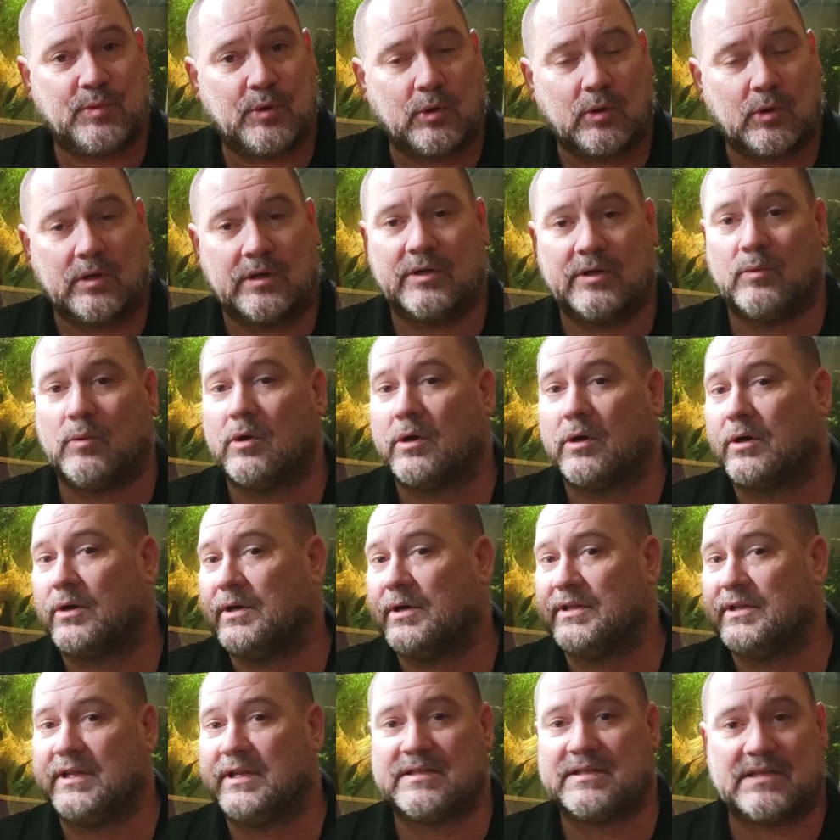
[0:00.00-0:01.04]
pouring the water
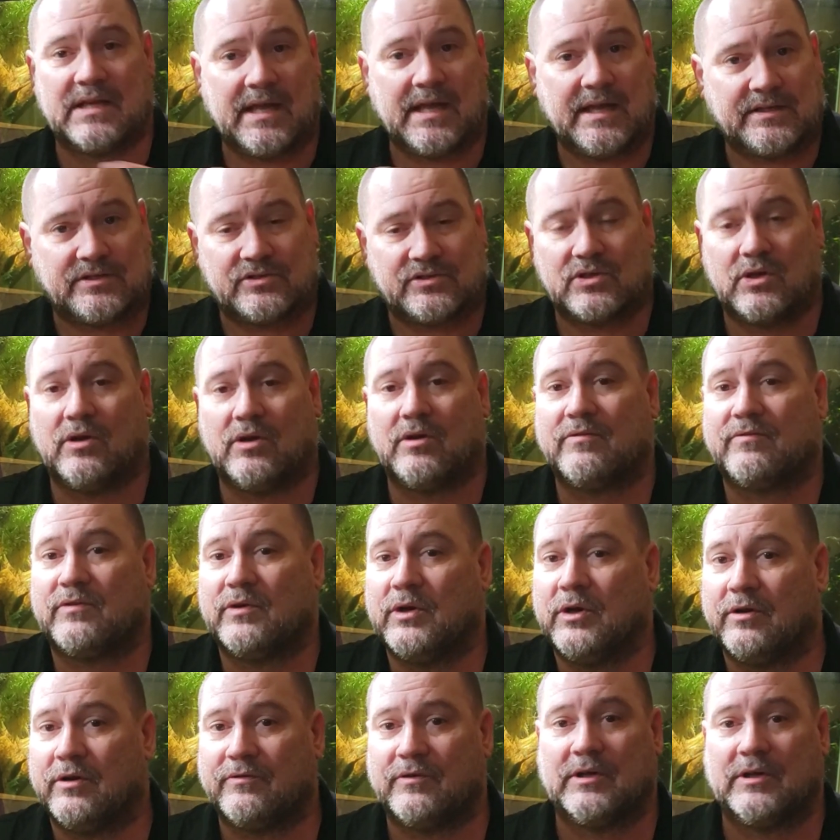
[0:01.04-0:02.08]
into that tank just over
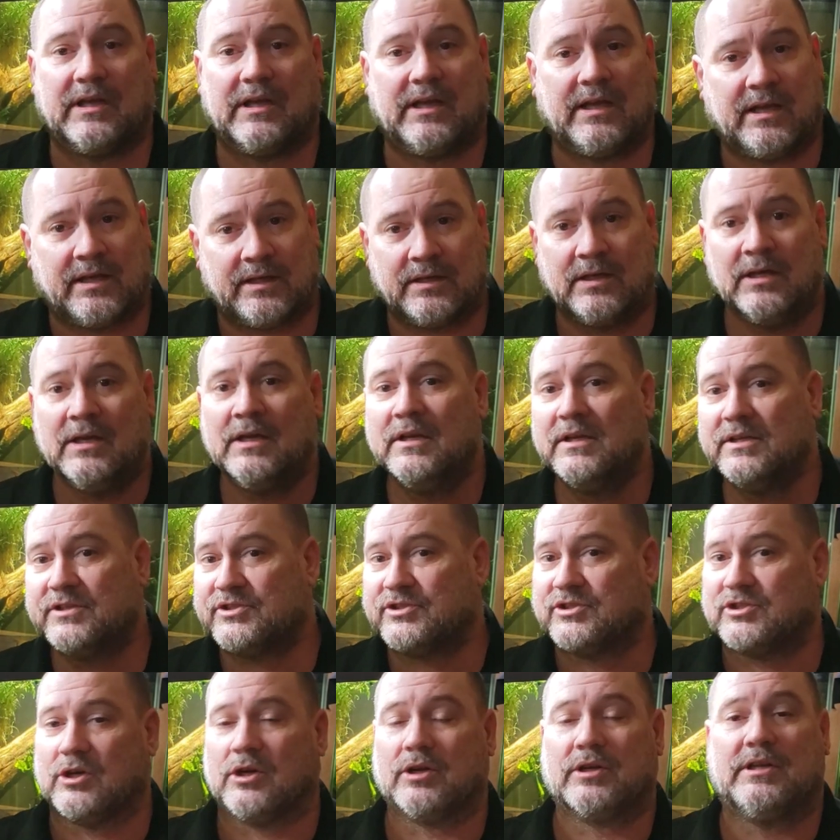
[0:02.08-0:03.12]
and over again,
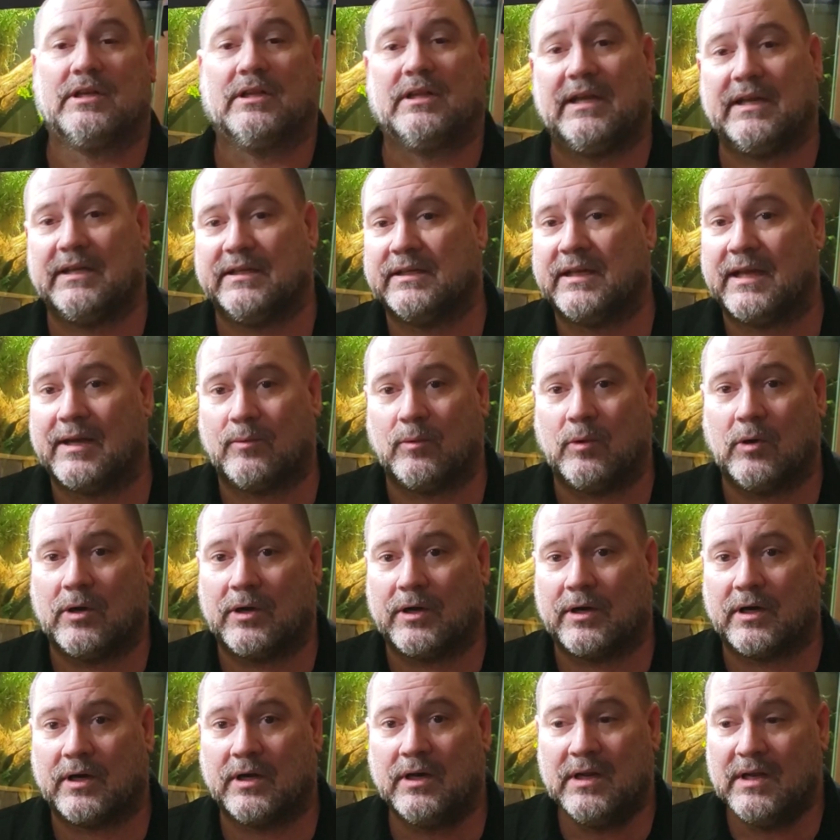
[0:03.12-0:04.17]
circulating that
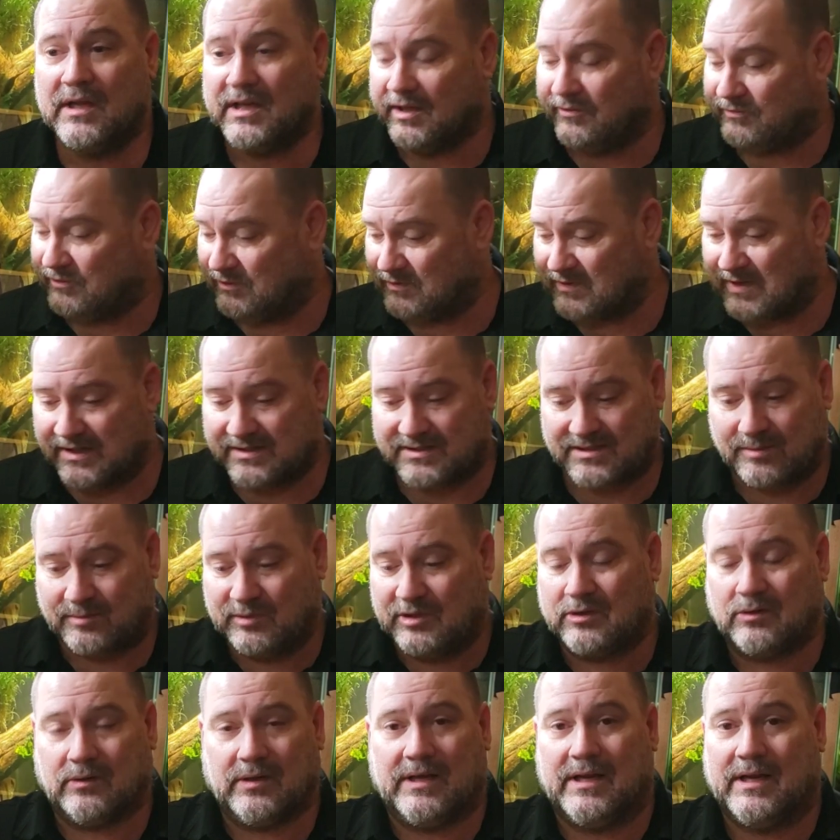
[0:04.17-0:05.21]
water. If you've got some
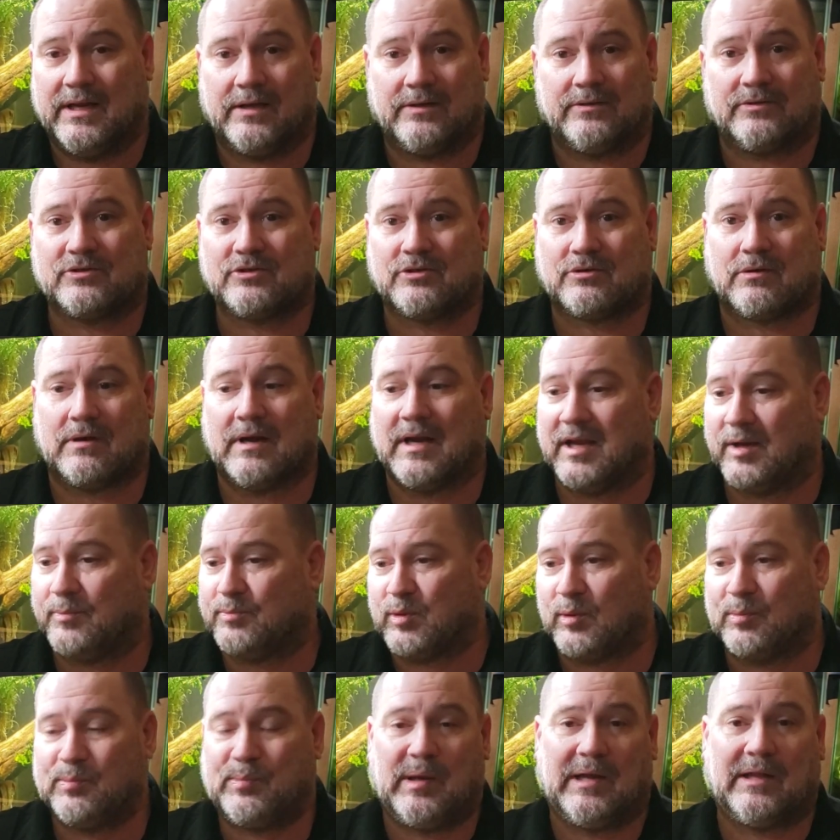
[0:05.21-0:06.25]
little hand crank
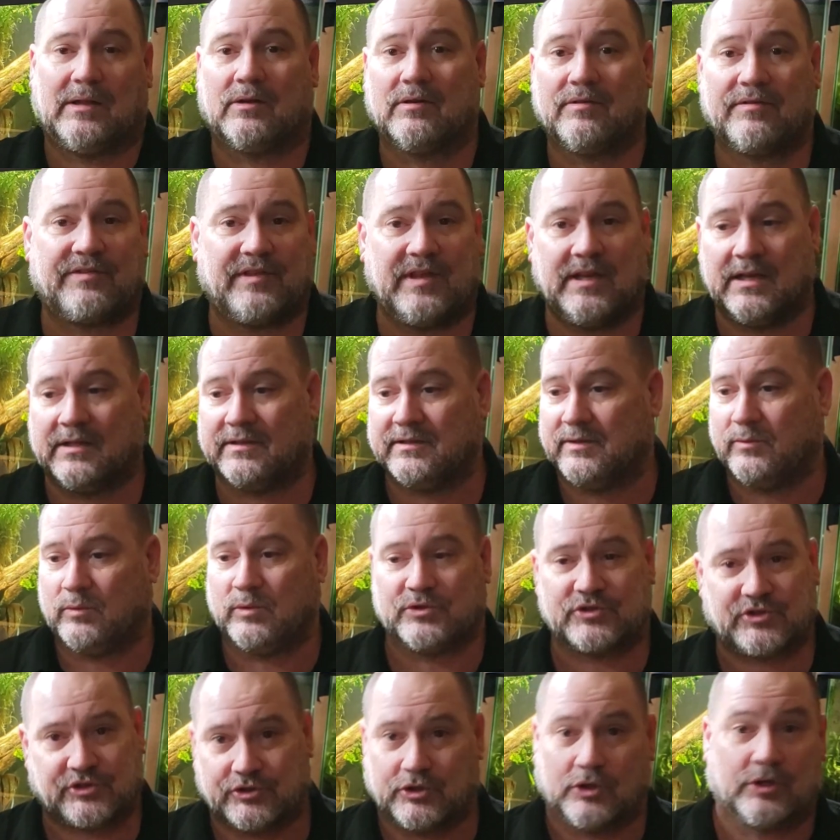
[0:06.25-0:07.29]
propeller thing that will
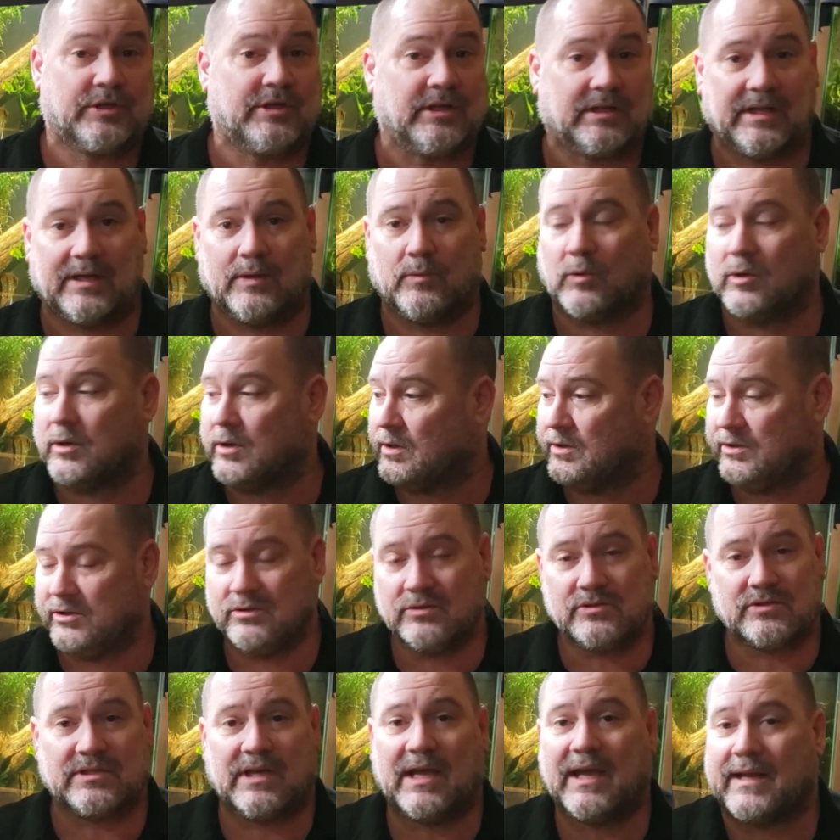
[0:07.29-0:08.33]
circulate water,
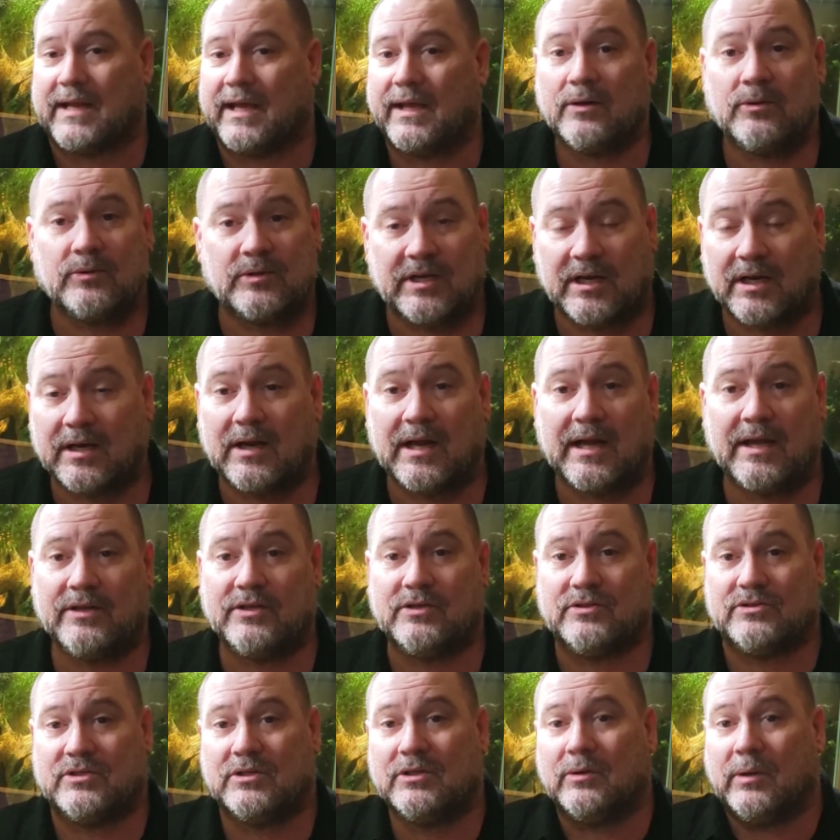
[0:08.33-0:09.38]
use that. I don't care how
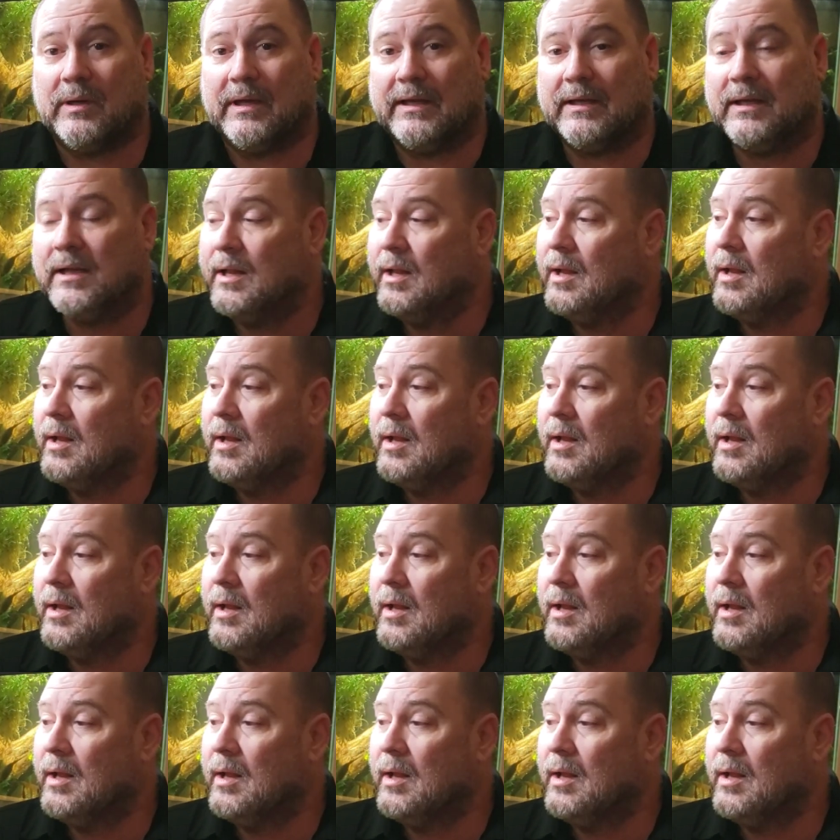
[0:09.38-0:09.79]
you do it,